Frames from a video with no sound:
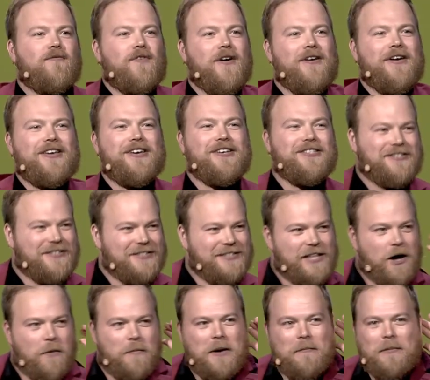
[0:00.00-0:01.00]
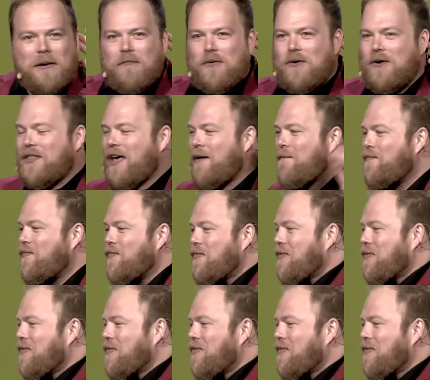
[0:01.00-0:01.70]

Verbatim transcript: Very good. There'll be a bit more of them.